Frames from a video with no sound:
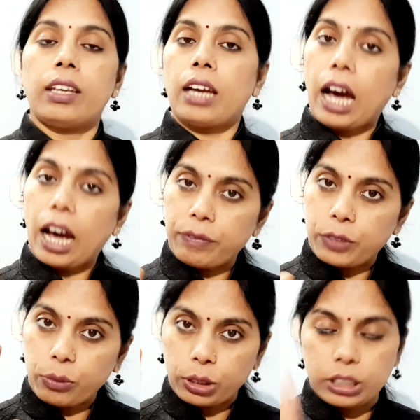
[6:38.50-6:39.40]
After
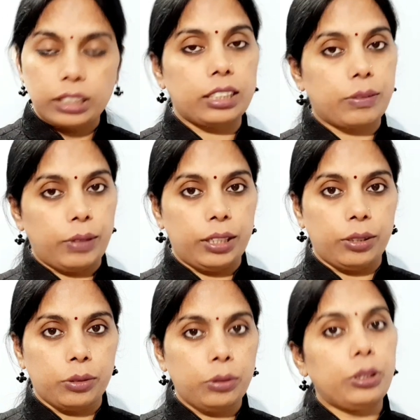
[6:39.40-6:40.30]
watching this
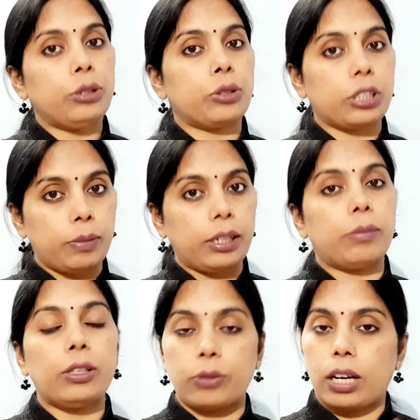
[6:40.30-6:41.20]
video, you should be
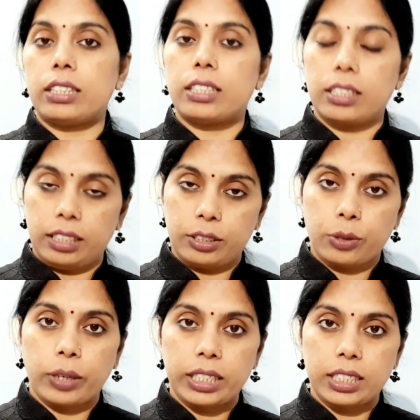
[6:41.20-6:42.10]
able to answer these
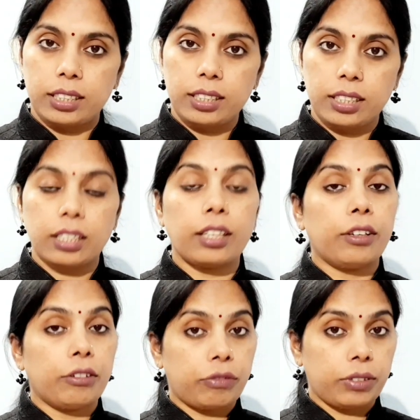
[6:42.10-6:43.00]
questions.
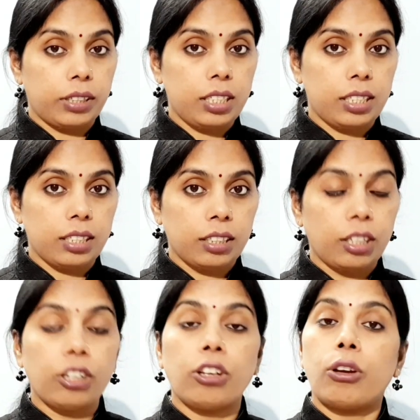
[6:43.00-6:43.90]
First,
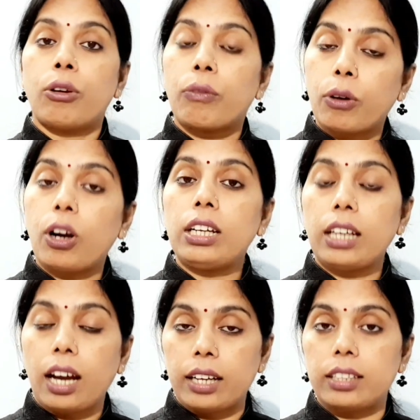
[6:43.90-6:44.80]
what
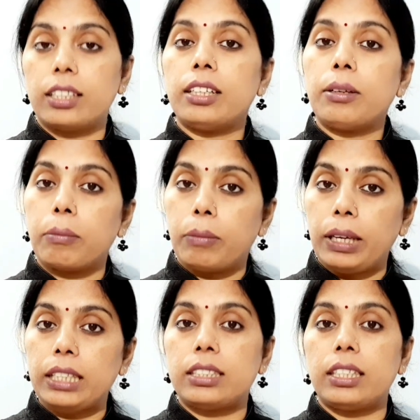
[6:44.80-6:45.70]
are the
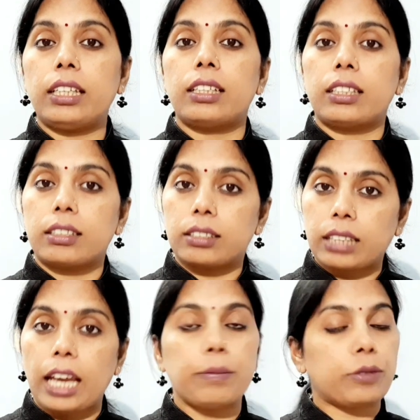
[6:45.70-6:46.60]
basic
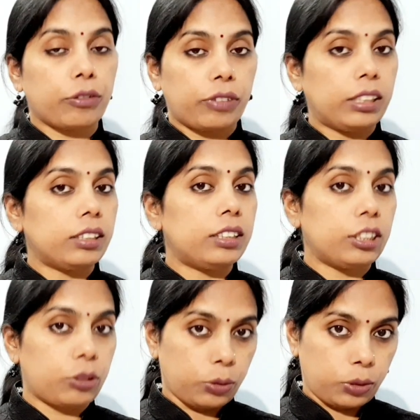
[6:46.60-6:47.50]
types of energy
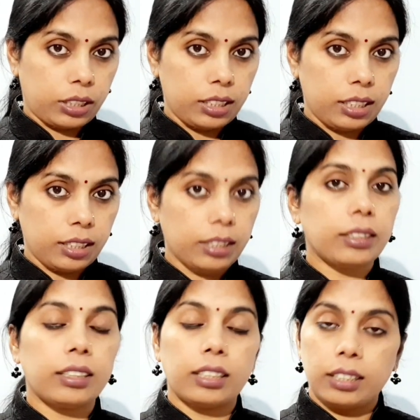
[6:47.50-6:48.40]
sources?
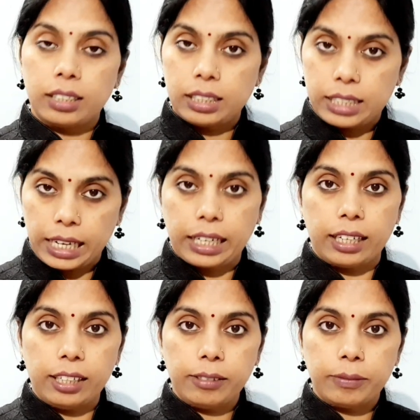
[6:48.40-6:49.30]

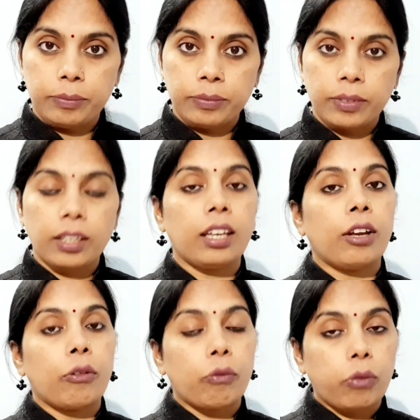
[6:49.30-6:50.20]
Second,
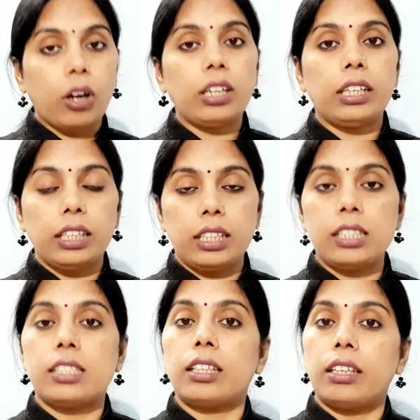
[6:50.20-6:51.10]
what is
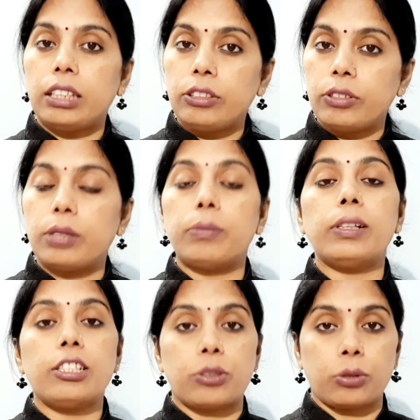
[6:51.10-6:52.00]
renewable
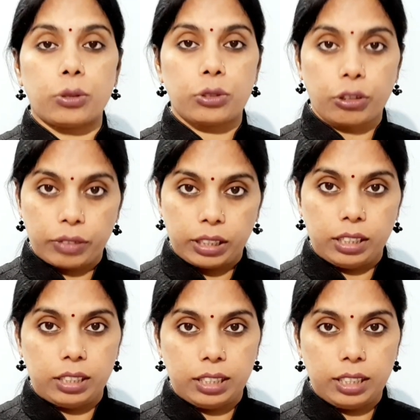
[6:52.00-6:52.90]
source of
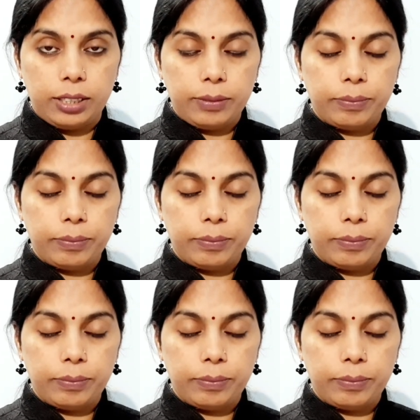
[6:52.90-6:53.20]
energy?